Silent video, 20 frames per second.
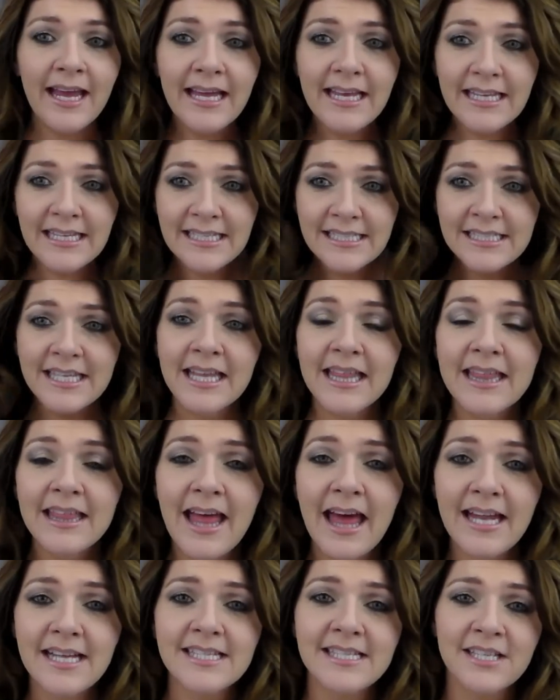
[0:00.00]
And
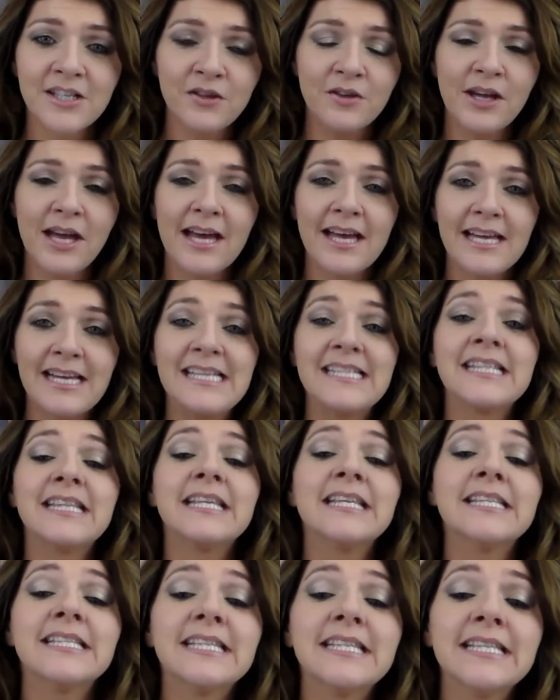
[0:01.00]
that is it, you guys.
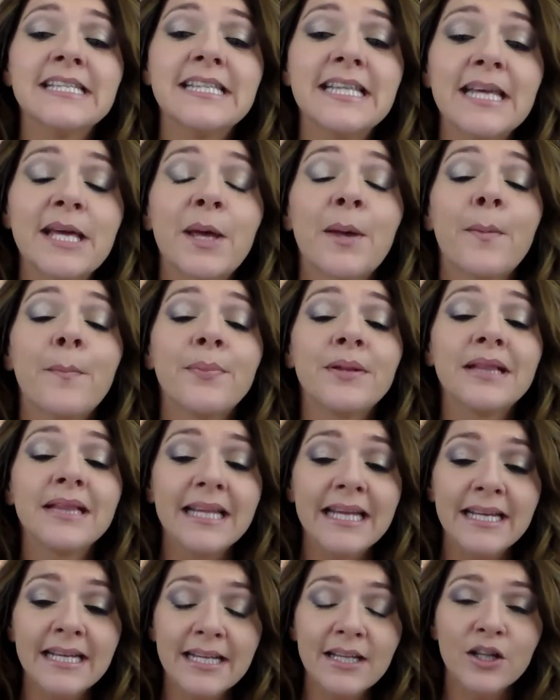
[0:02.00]
This is the
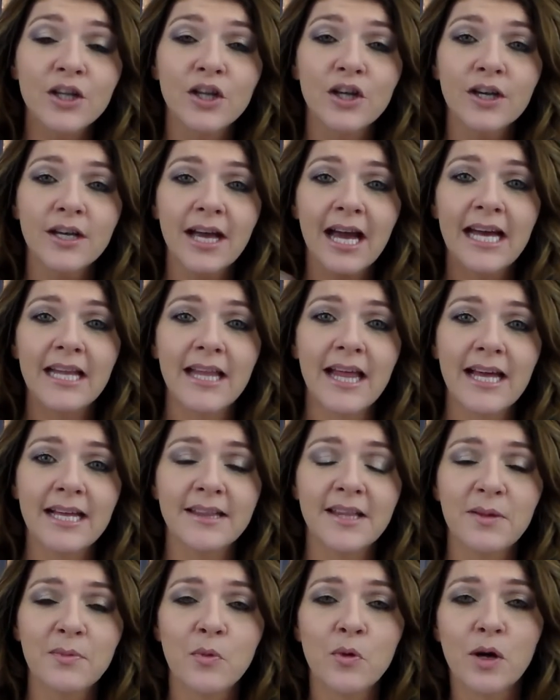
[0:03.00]
completed look. I
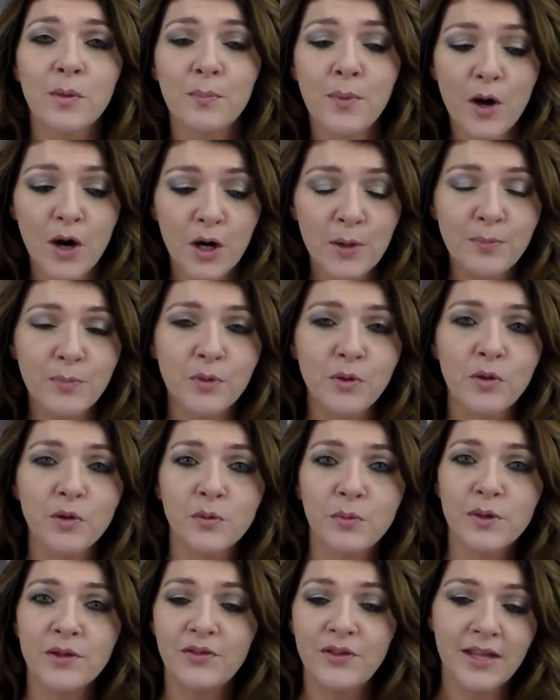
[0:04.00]
like the more
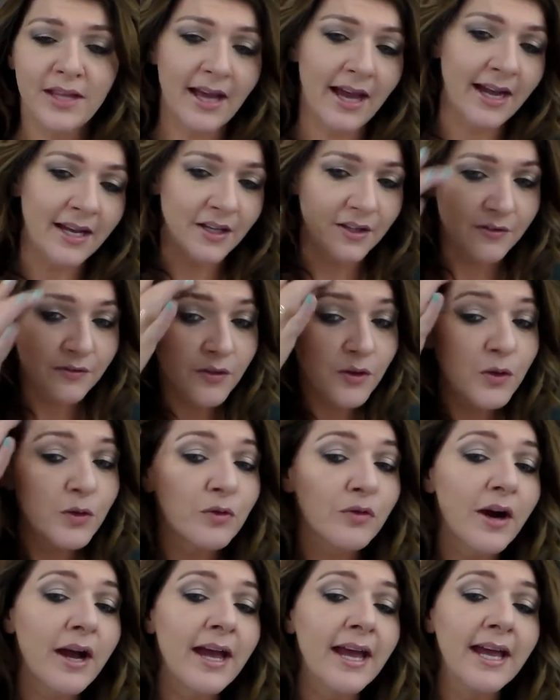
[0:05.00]
purple with the kind of
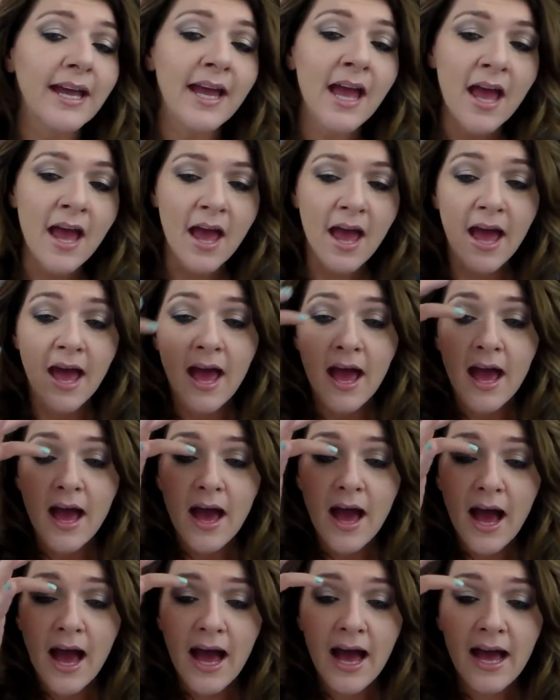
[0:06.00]
gray
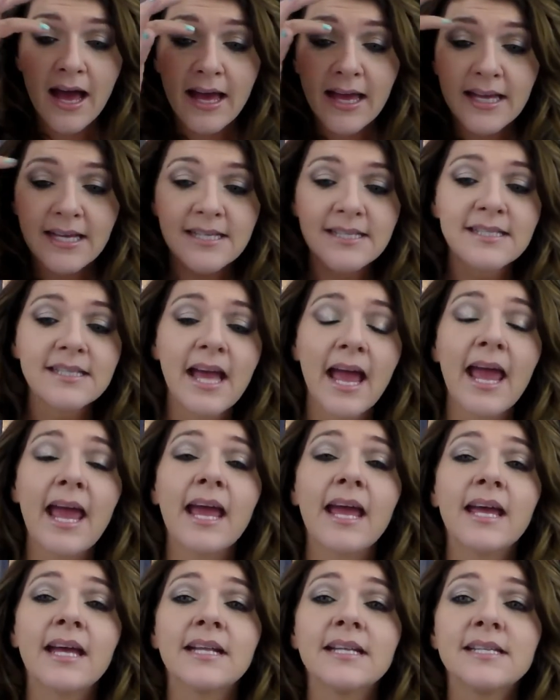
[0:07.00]
eyes
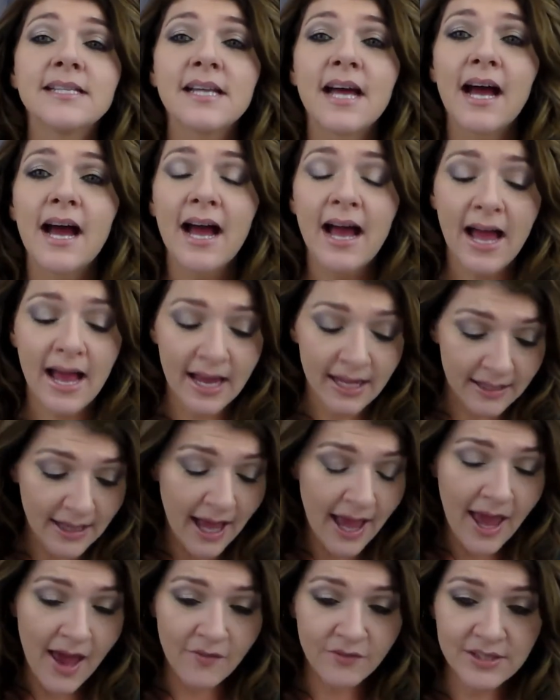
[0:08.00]
and
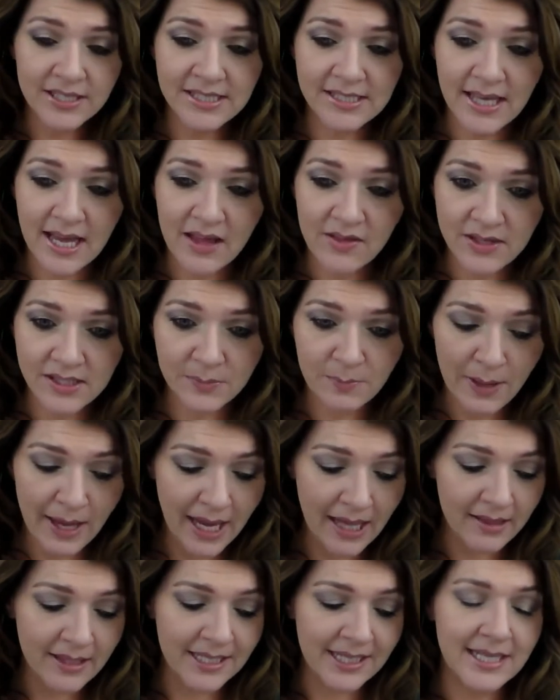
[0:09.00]
I have to say this
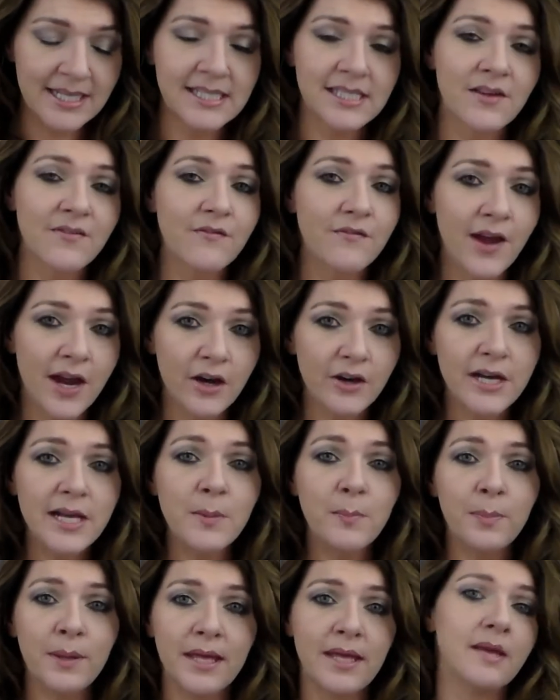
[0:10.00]
palette is
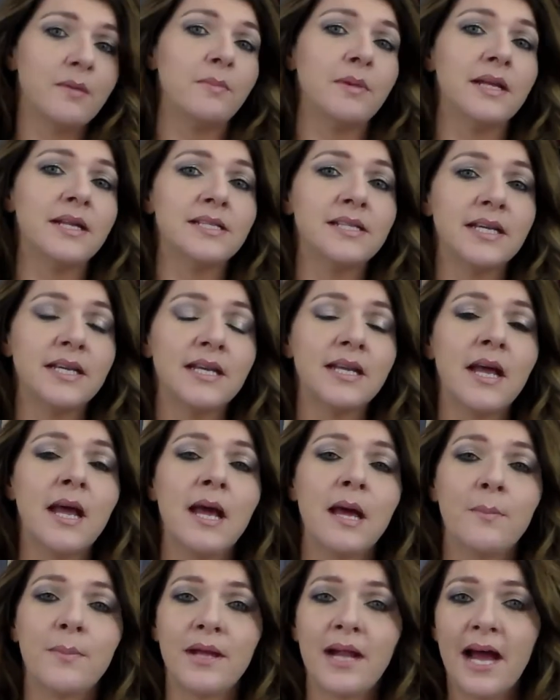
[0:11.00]
very pigmented,
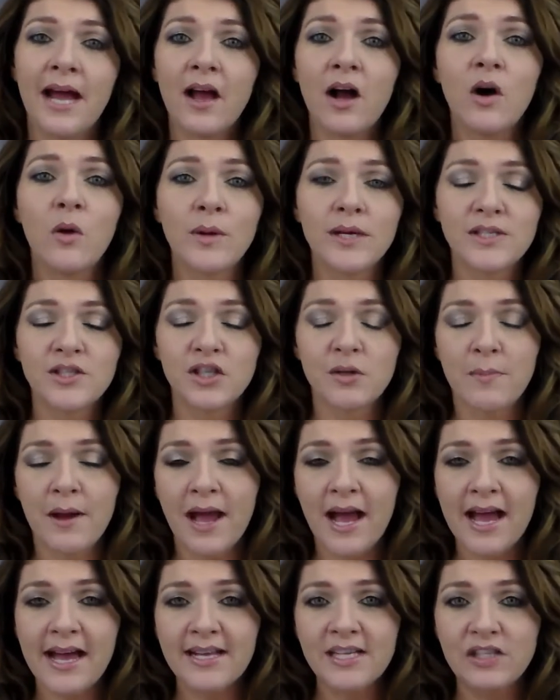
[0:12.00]
but I always do
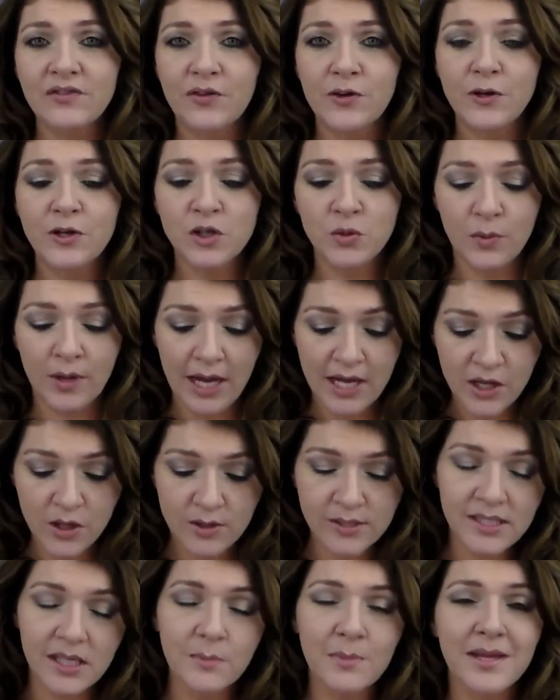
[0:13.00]
my eyes first when I
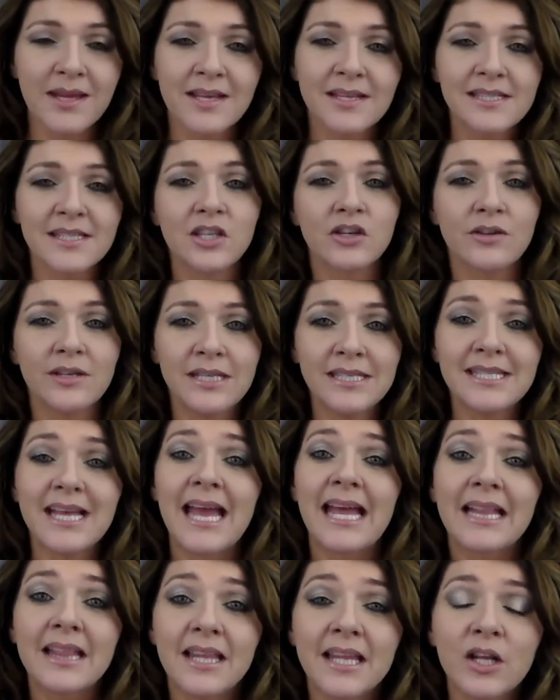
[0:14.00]
use it because there is
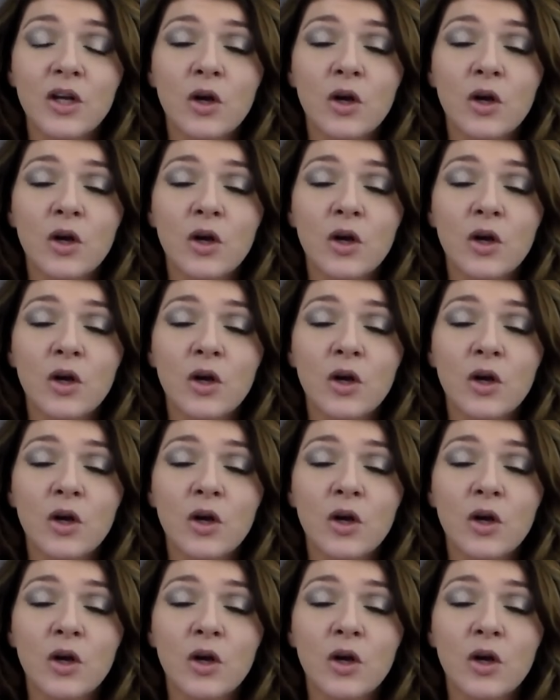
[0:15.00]
a